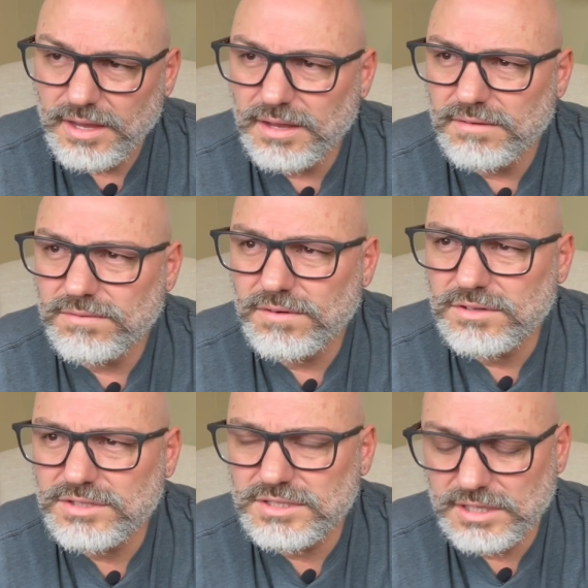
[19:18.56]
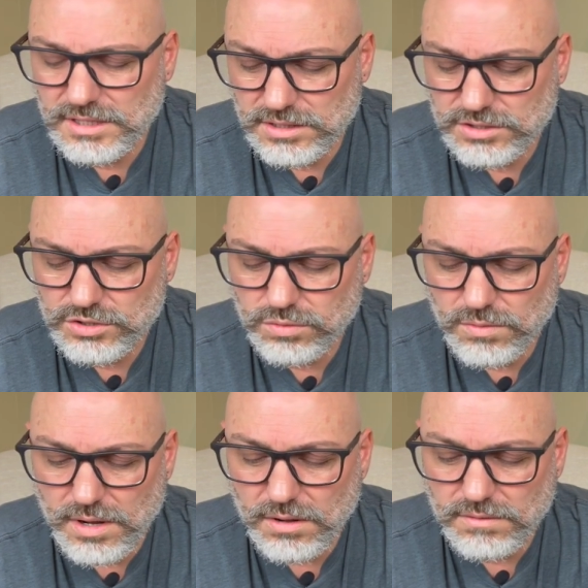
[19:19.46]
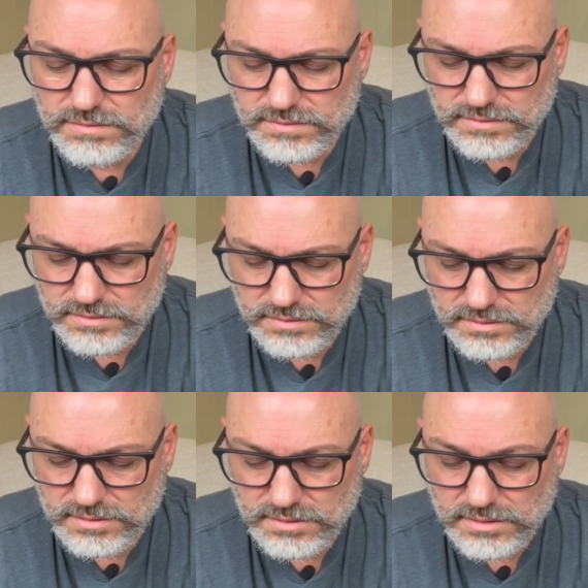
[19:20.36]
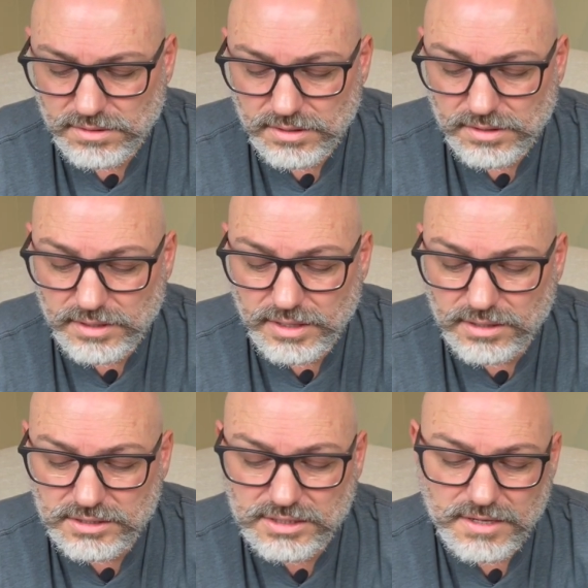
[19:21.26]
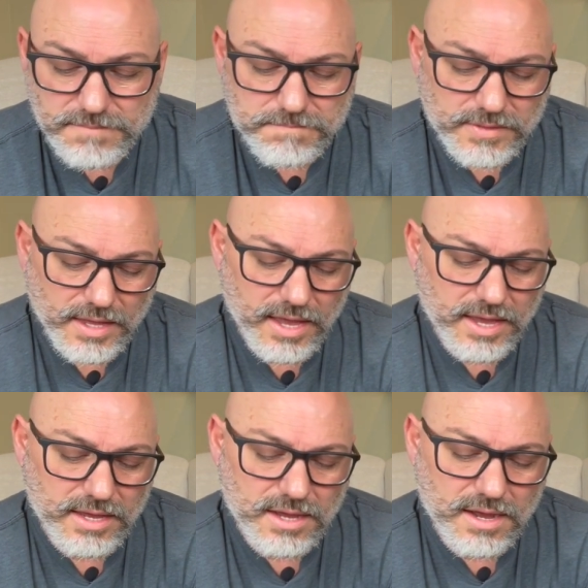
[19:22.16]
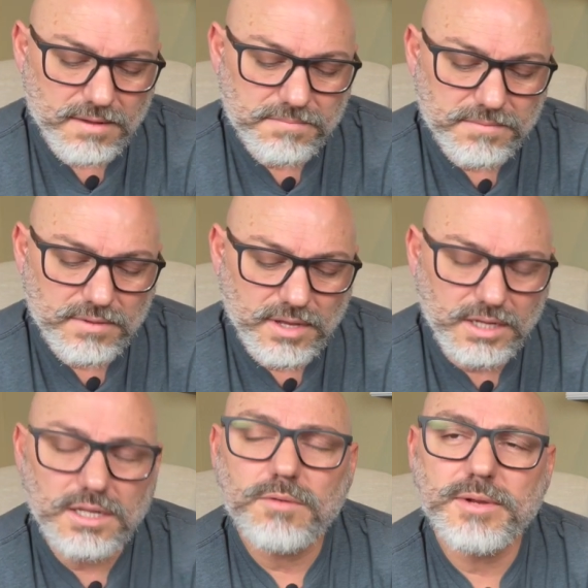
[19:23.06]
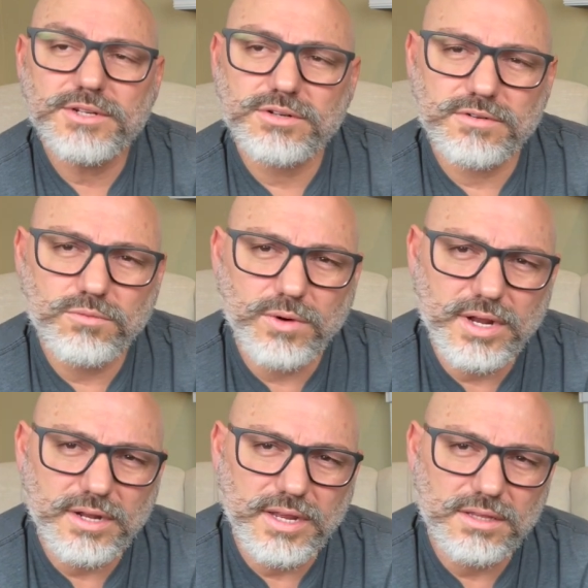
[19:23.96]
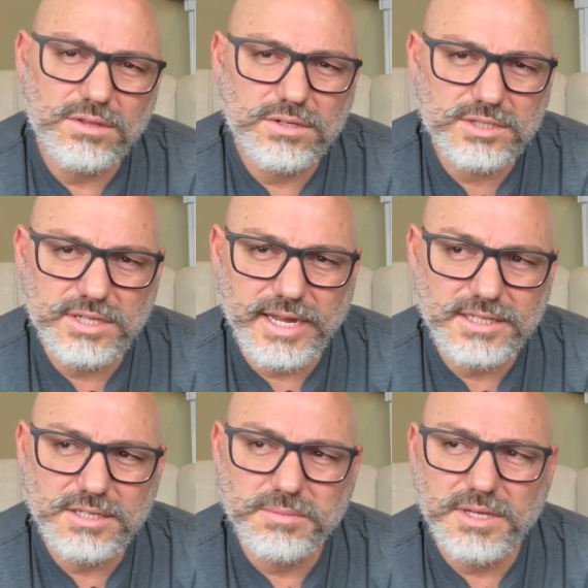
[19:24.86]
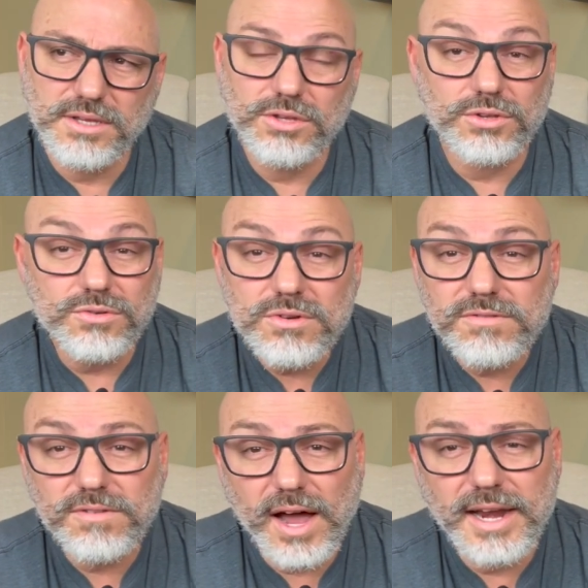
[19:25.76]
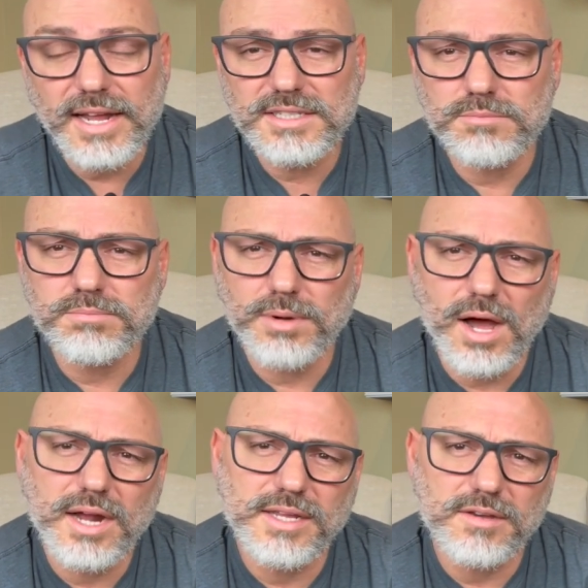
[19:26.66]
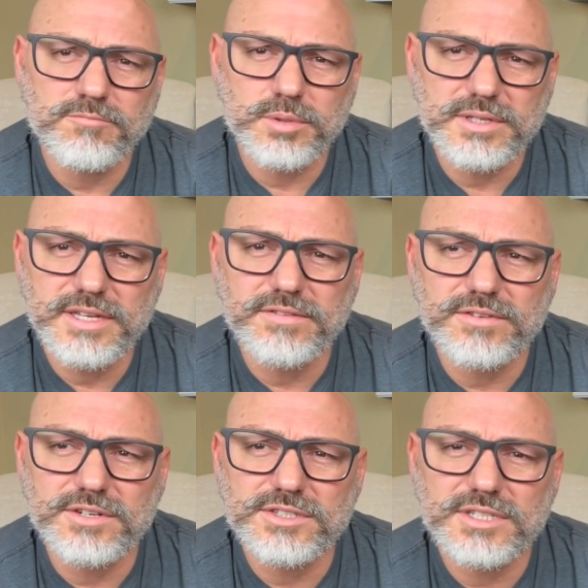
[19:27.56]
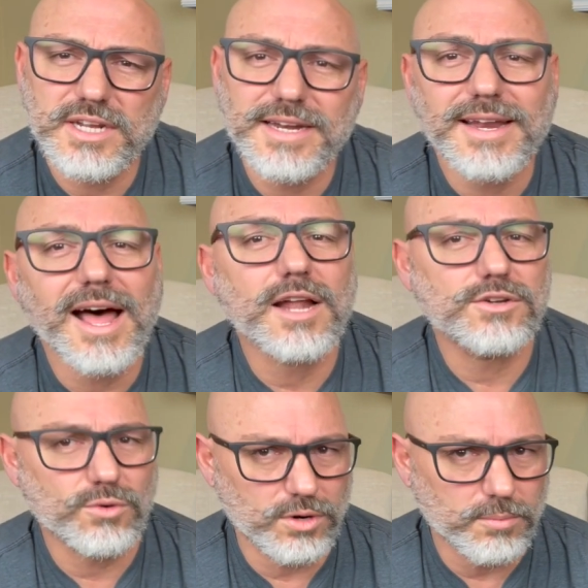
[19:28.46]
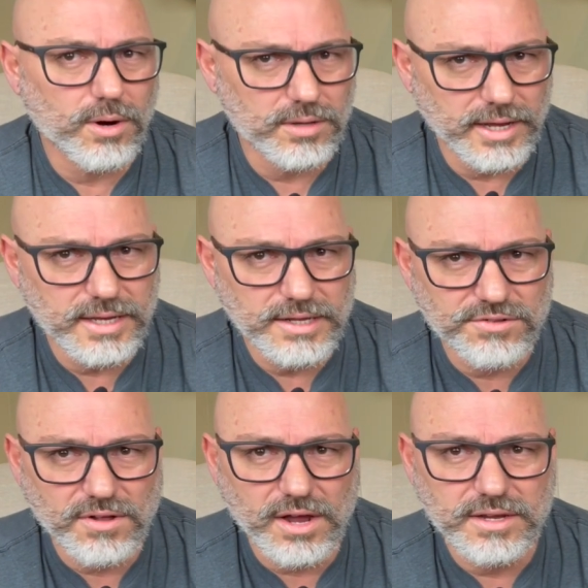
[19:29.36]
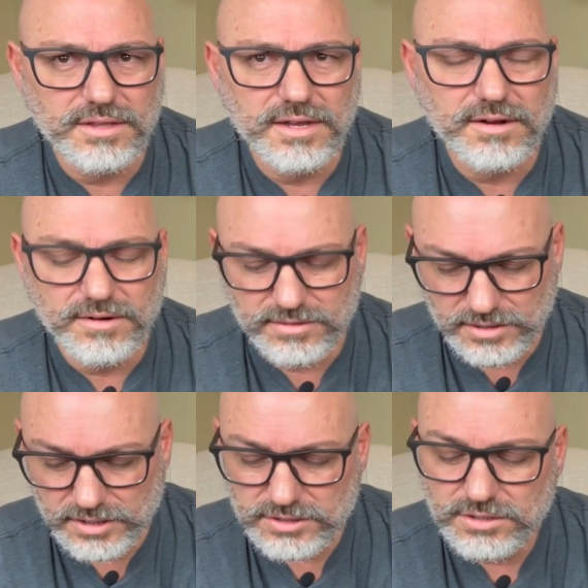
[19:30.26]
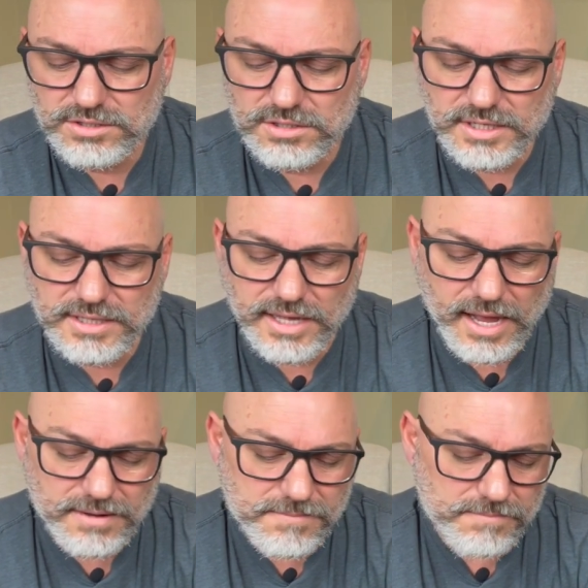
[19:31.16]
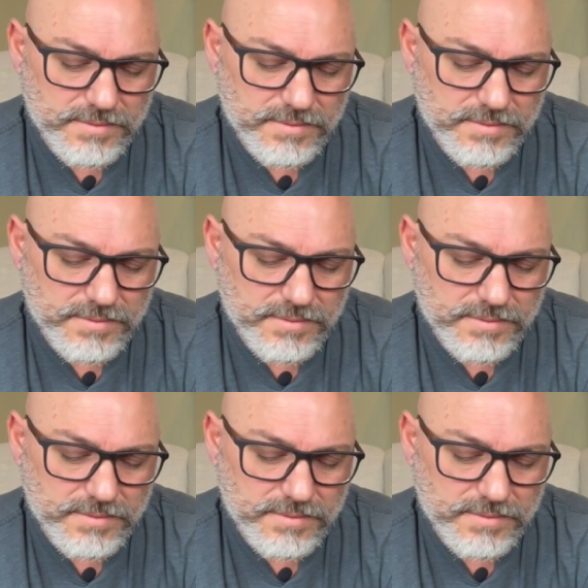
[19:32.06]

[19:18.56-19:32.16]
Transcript: In verse 12, there's a clear picture of what it looks like to be unified as a body of believers and not torn apart like he's talking here. So let's look at that.